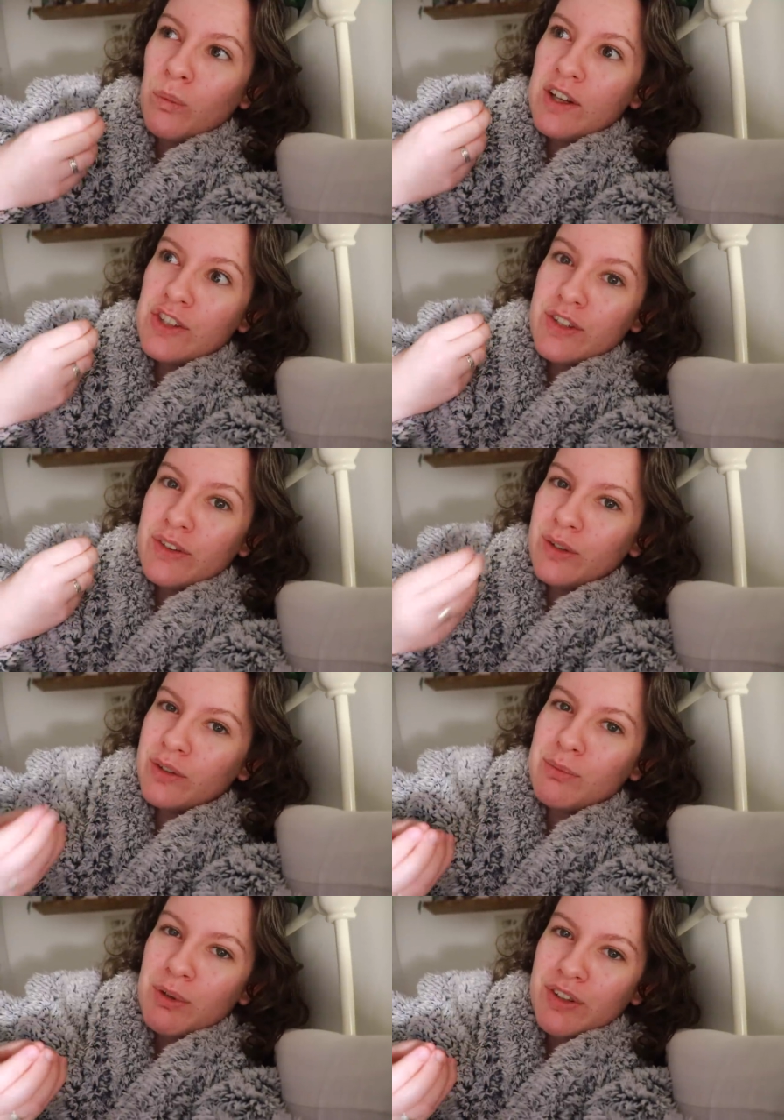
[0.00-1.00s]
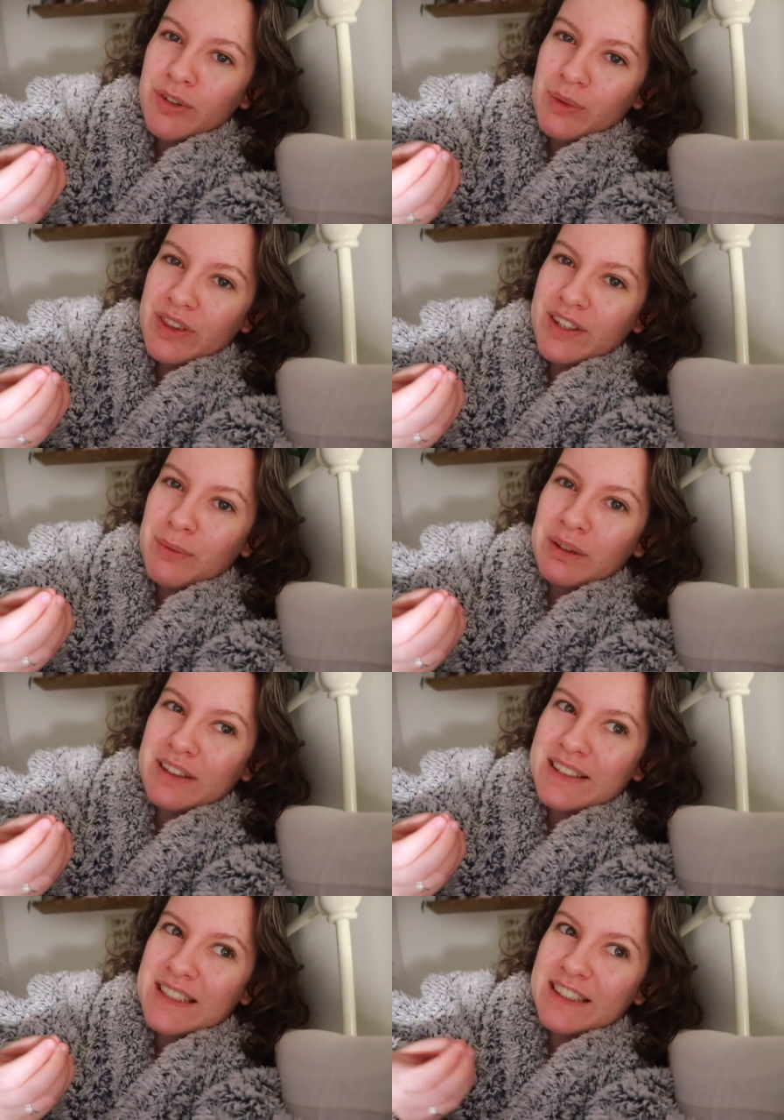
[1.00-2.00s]
why she's the only person with this
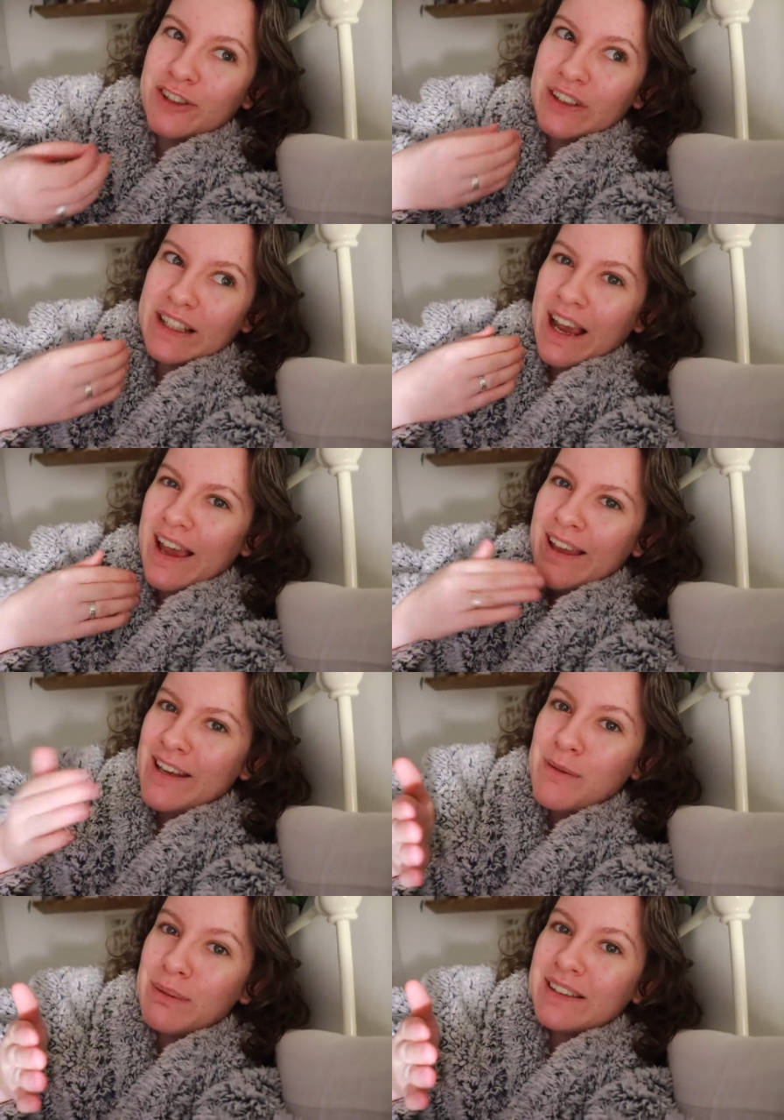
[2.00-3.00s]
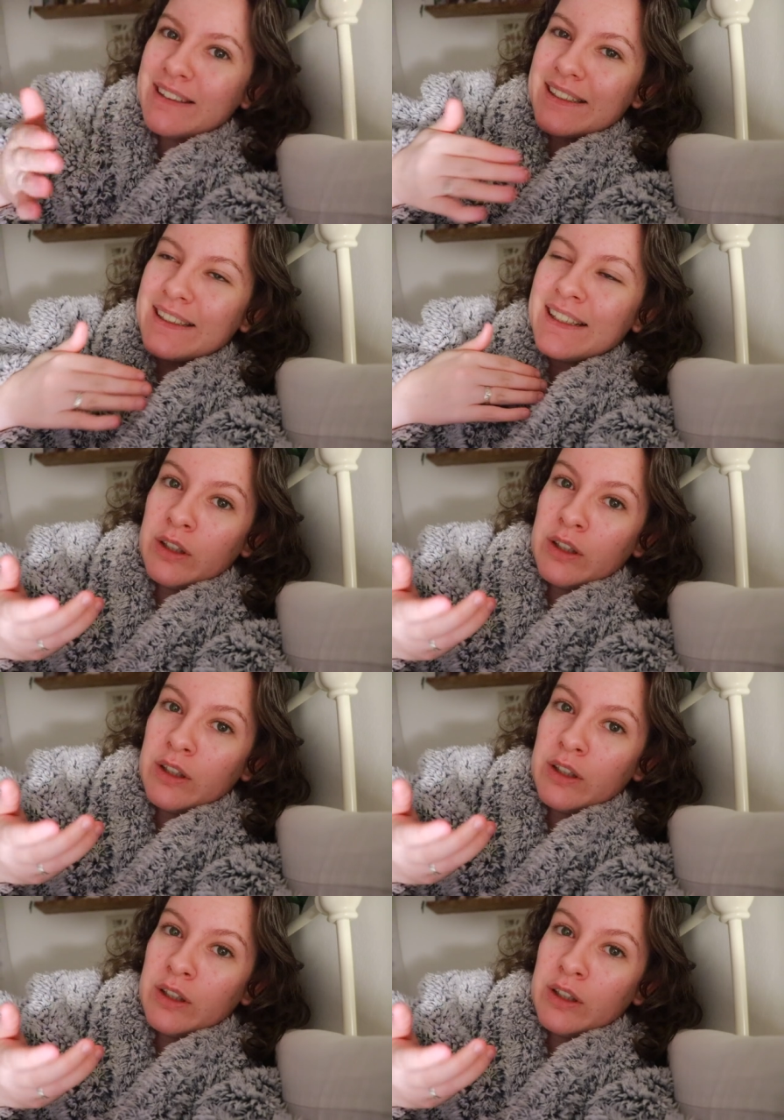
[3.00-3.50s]
ability, or, like, any ability.